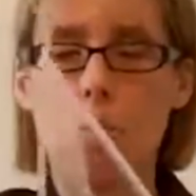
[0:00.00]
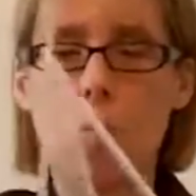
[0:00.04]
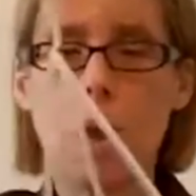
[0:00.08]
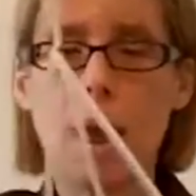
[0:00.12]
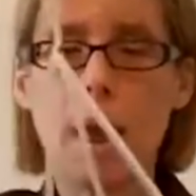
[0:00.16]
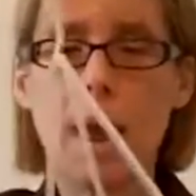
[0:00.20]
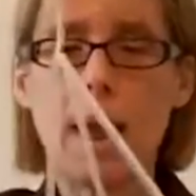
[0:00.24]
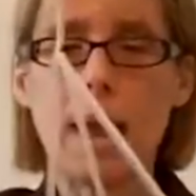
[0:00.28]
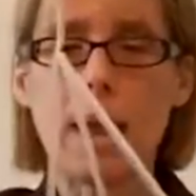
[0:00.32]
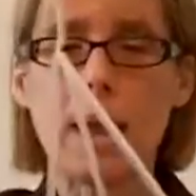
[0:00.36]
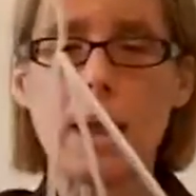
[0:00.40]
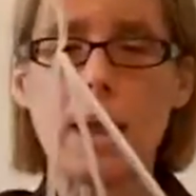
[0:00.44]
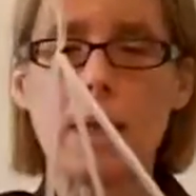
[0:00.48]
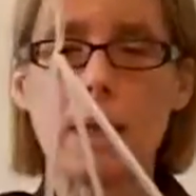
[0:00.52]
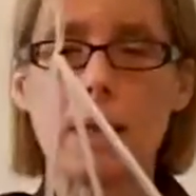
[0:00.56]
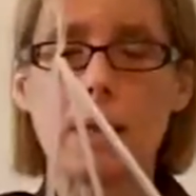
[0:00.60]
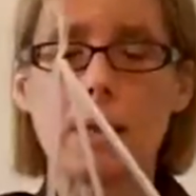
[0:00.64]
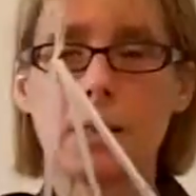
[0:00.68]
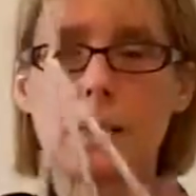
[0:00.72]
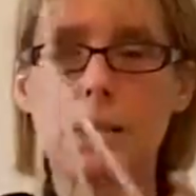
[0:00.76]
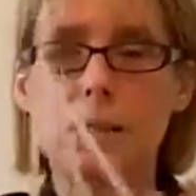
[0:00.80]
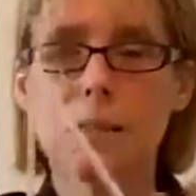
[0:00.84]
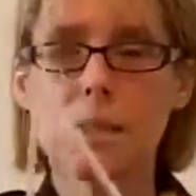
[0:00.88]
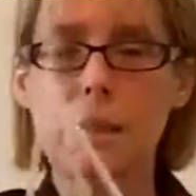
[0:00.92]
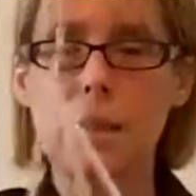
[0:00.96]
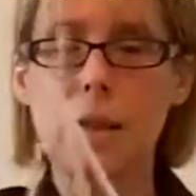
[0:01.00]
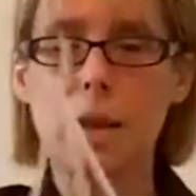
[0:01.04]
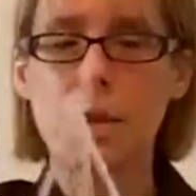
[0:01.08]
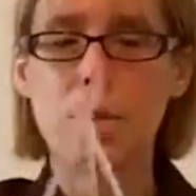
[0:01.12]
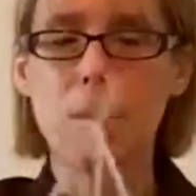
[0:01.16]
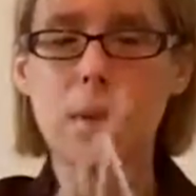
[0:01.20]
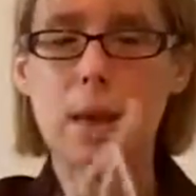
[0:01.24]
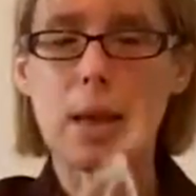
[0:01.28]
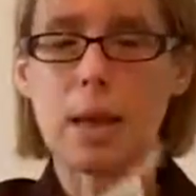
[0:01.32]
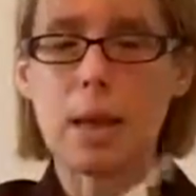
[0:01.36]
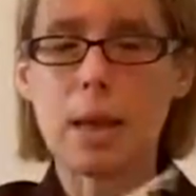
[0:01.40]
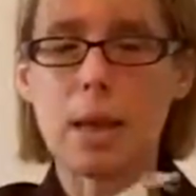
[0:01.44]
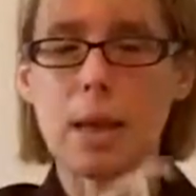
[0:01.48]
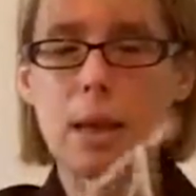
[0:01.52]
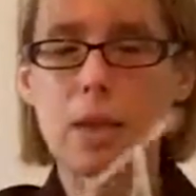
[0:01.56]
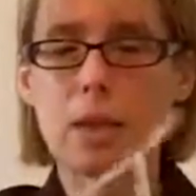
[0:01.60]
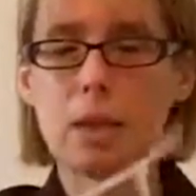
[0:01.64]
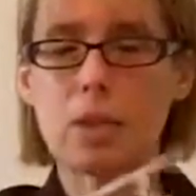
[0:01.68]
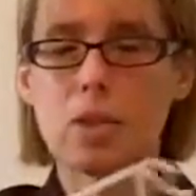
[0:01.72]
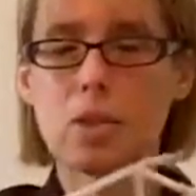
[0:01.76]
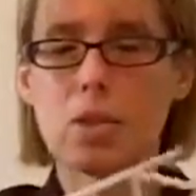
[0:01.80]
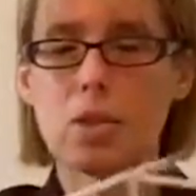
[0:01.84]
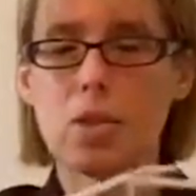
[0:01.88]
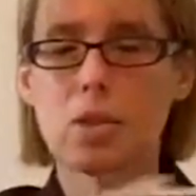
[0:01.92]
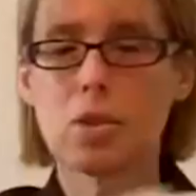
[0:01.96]
way to segue
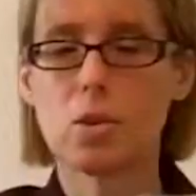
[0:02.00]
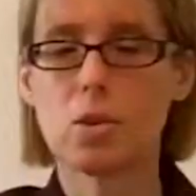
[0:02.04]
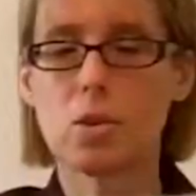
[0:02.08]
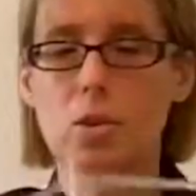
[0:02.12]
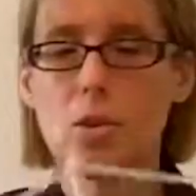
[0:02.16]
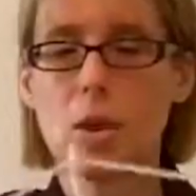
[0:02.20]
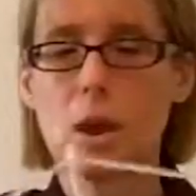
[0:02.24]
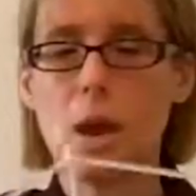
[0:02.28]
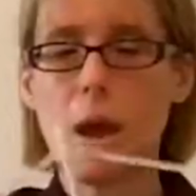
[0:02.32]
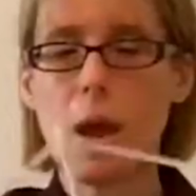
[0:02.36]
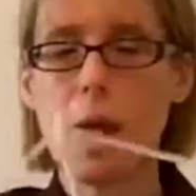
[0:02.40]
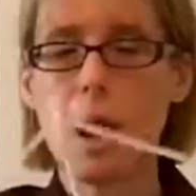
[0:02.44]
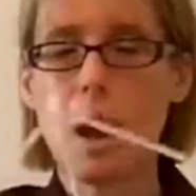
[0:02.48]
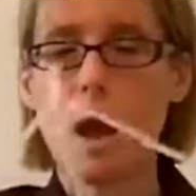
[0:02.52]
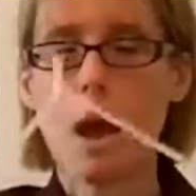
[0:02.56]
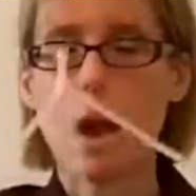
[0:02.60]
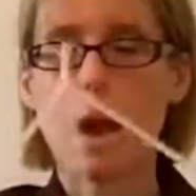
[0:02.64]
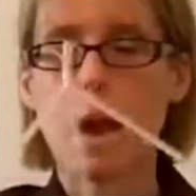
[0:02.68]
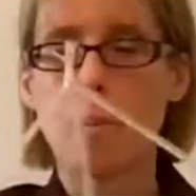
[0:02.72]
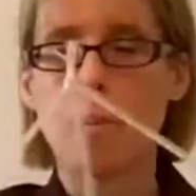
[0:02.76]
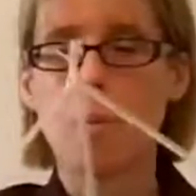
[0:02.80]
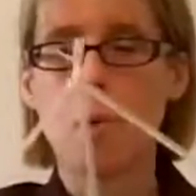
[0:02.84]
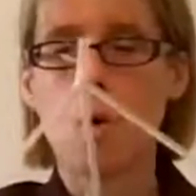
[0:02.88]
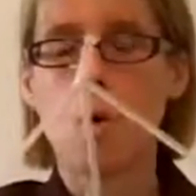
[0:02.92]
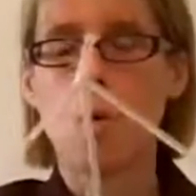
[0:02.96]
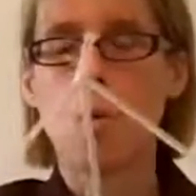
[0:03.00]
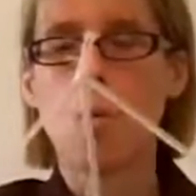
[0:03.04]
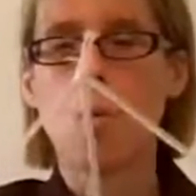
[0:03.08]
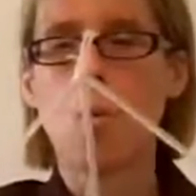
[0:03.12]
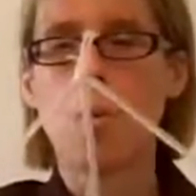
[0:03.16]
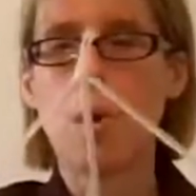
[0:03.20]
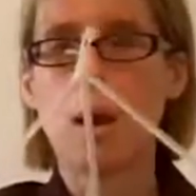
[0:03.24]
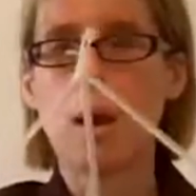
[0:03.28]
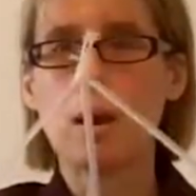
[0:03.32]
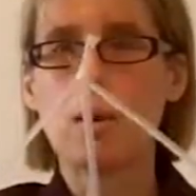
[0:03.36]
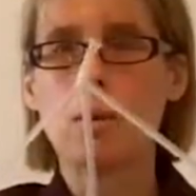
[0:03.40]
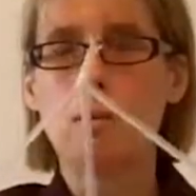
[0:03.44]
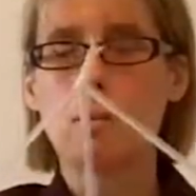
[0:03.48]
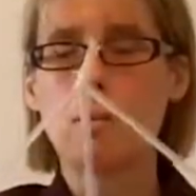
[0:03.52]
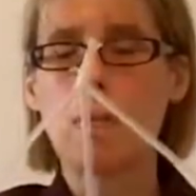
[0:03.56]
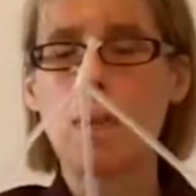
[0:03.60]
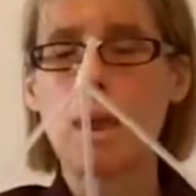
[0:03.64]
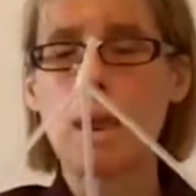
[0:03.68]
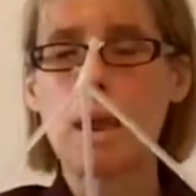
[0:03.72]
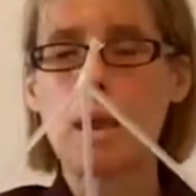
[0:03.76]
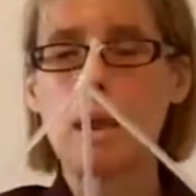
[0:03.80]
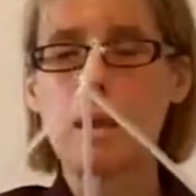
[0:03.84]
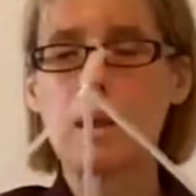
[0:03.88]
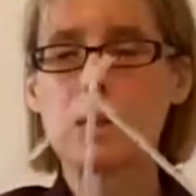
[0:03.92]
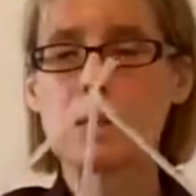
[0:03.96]
into what
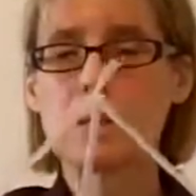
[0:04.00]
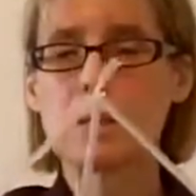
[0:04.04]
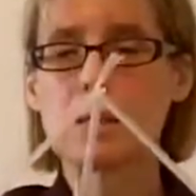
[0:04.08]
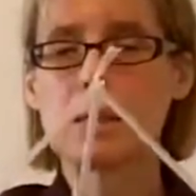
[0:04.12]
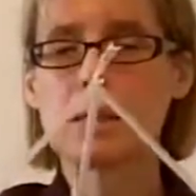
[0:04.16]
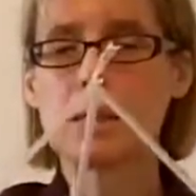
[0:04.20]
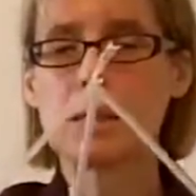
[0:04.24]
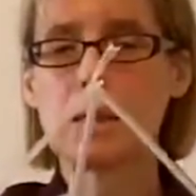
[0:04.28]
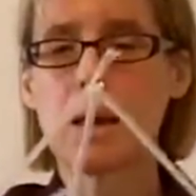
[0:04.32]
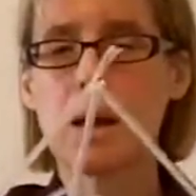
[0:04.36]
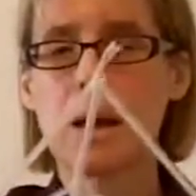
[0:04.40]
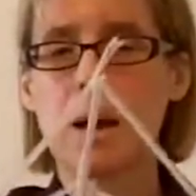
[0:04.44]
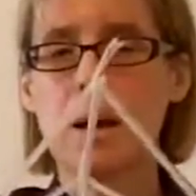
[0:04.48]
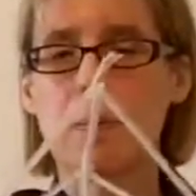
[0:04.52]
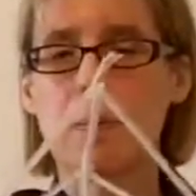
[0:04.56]
makes,